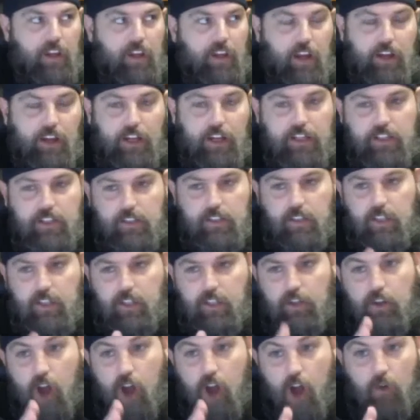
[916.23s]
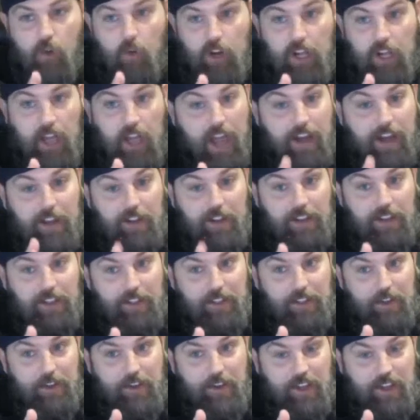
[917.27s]
Initially not wanting anything to
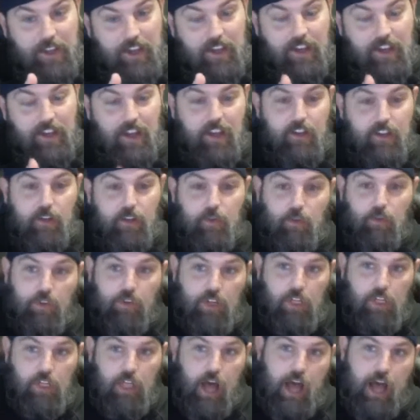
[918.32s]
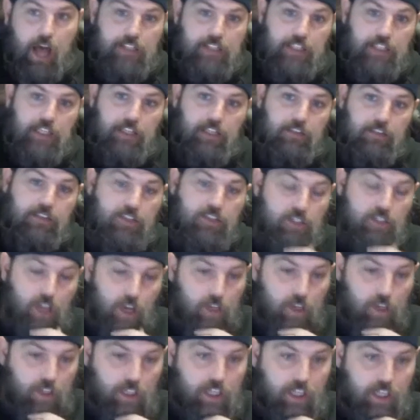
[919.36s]
do with it, and then realizing
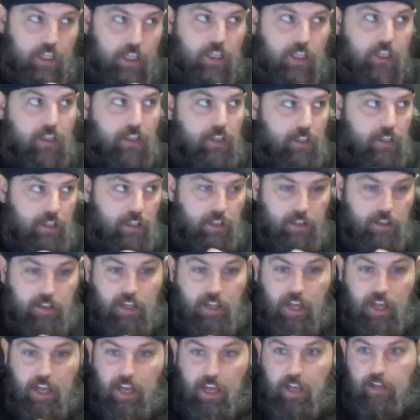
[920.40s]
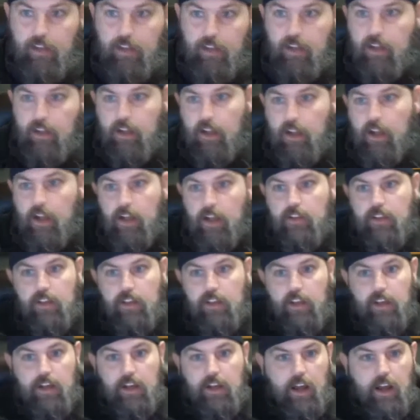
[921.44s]
slowly that
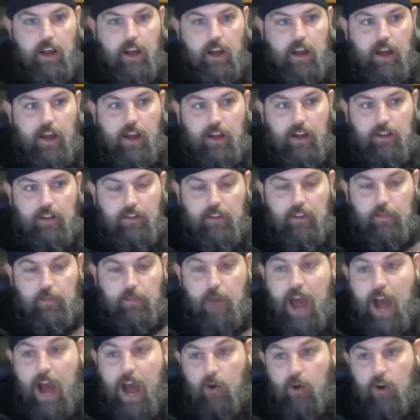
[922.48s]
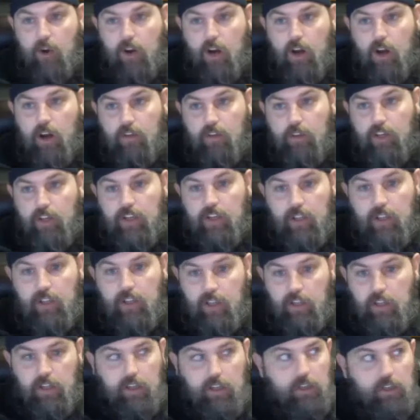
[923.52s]
the power of it
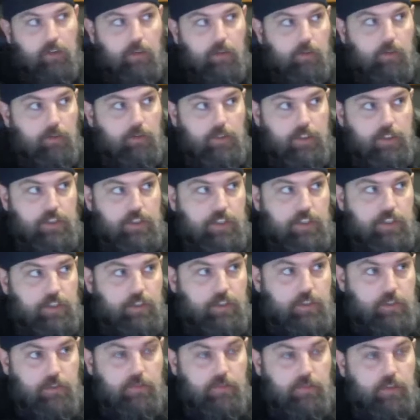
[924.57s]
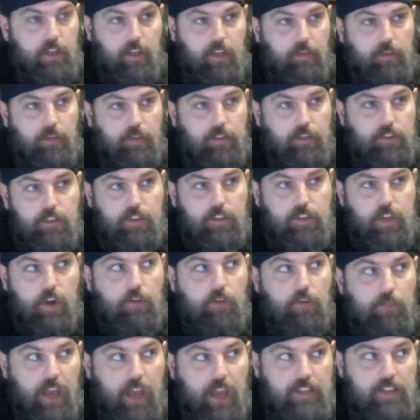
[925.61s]
was just so
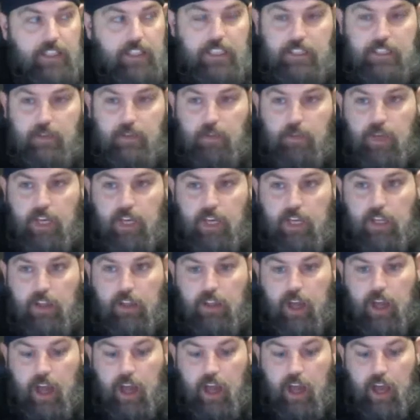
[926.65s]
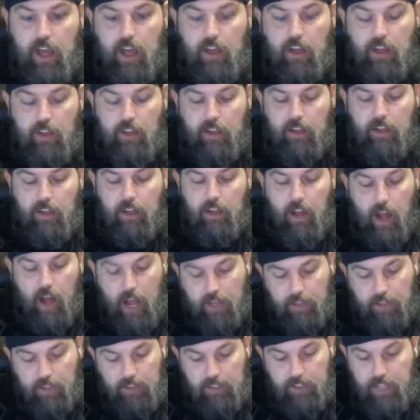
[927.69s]
amazing to me that
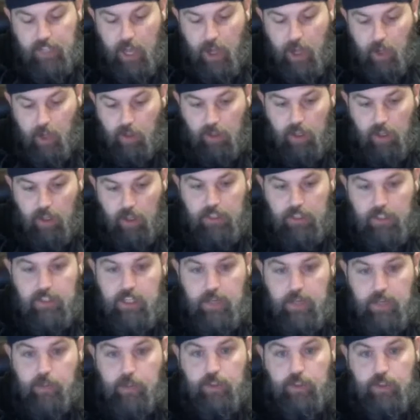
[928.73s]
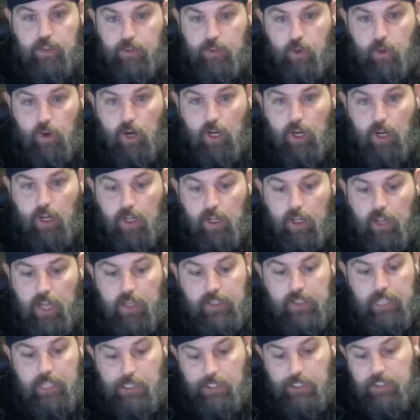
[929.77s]
I could tell a deeper story. I
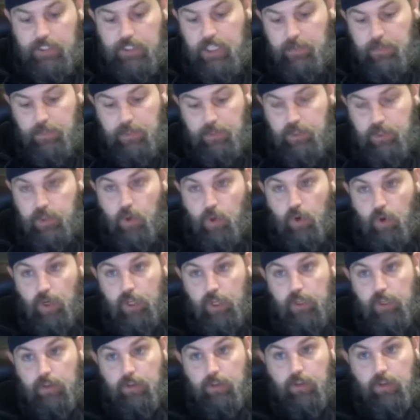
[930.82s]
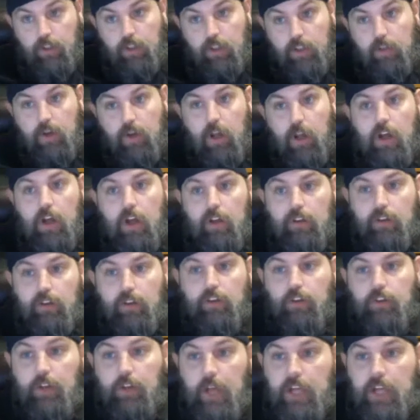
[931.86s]
could tell a deeper story through the
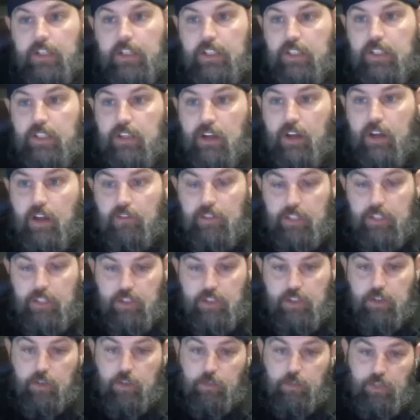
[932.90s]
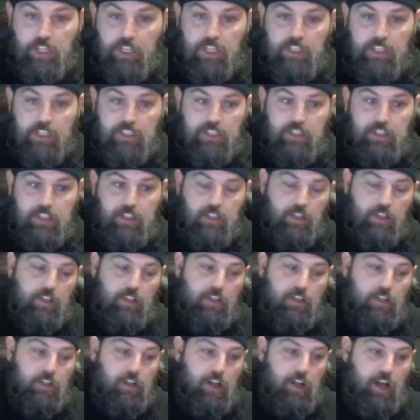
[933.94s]
creation of a digital piece,
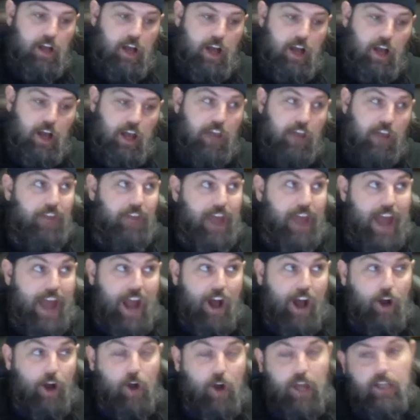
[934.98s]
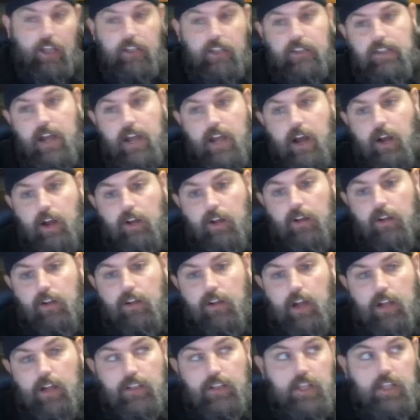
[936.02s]
and now I can tell
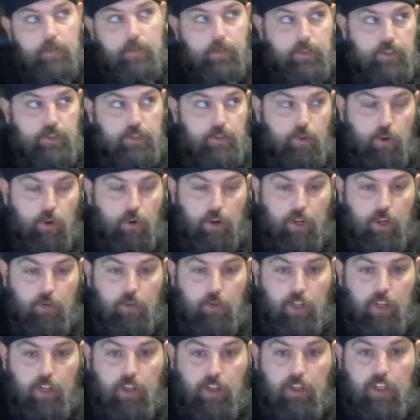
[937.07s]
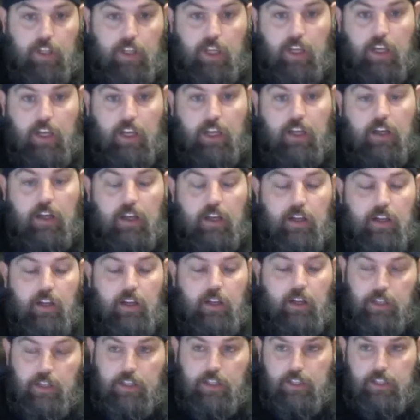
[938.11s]
a deeper story with the
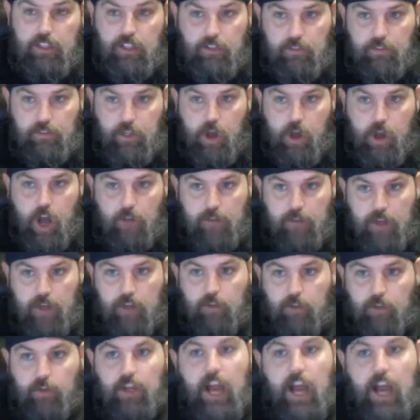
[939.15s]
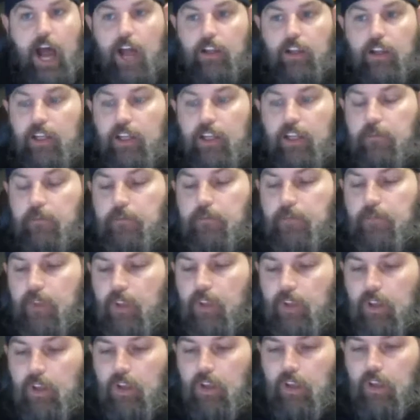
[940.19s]
addition of the augmented reality.
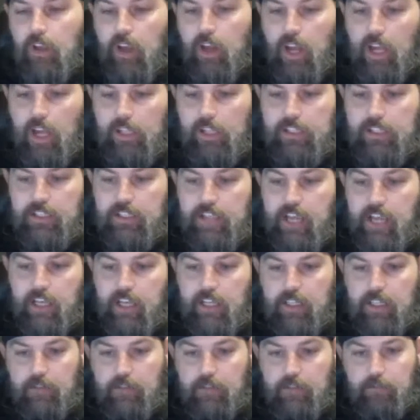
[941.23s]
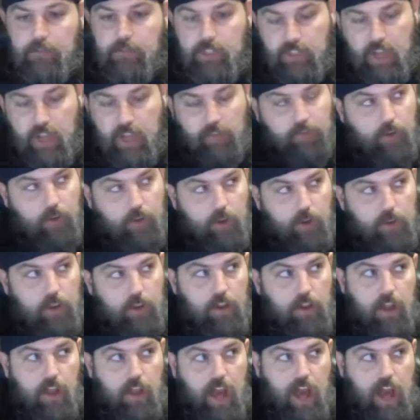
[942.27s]
And to take it a step further
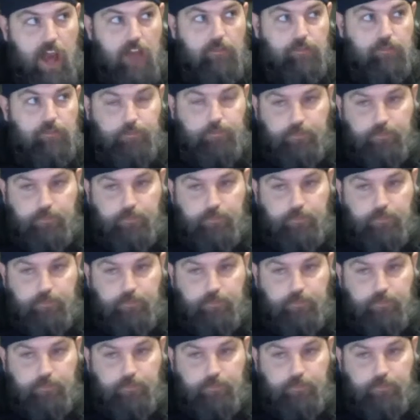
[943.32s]
than that,